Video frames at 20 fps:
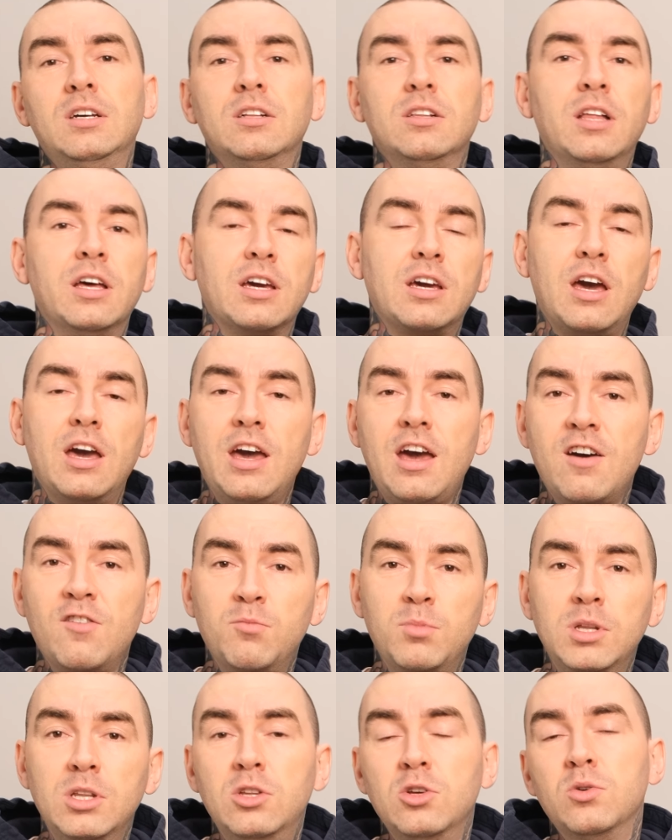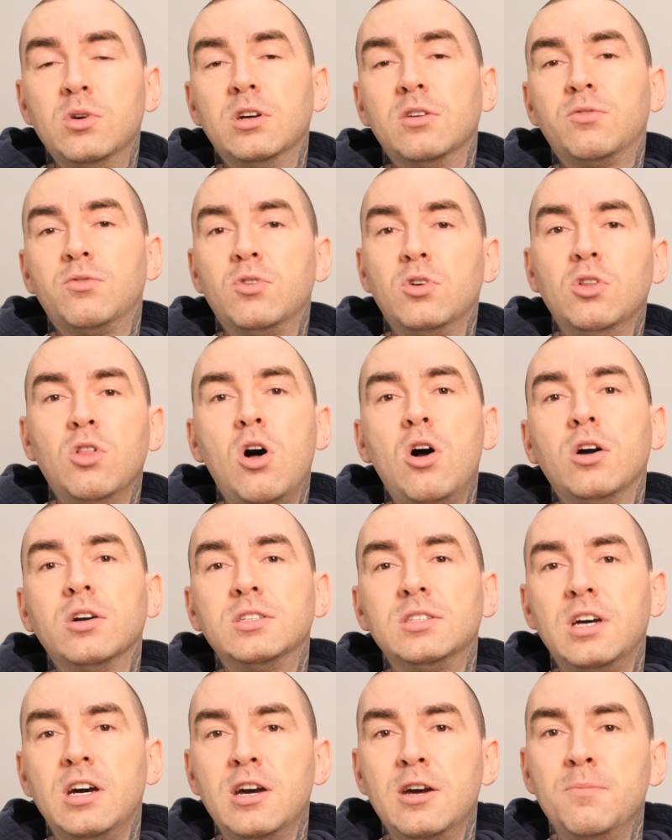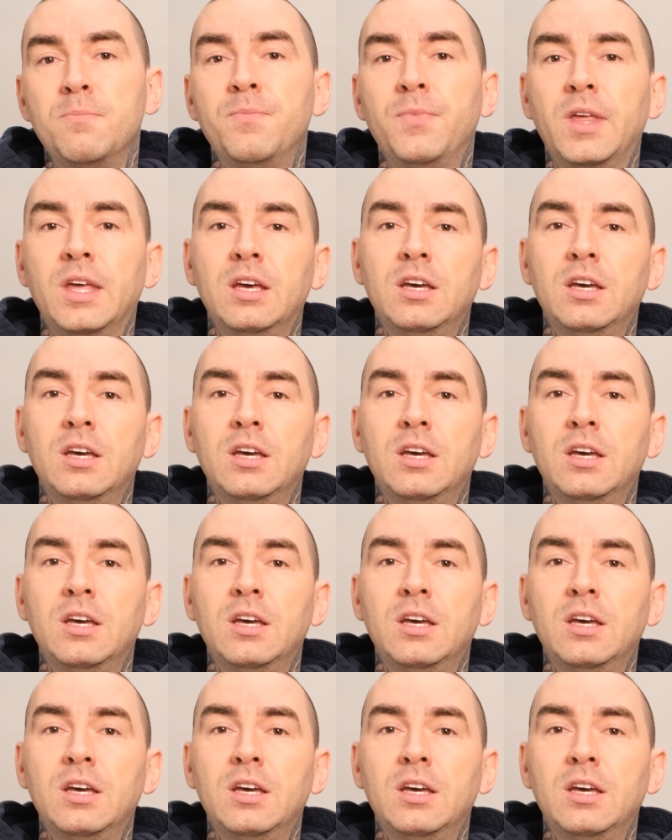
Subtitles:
like I have been doing for a long time.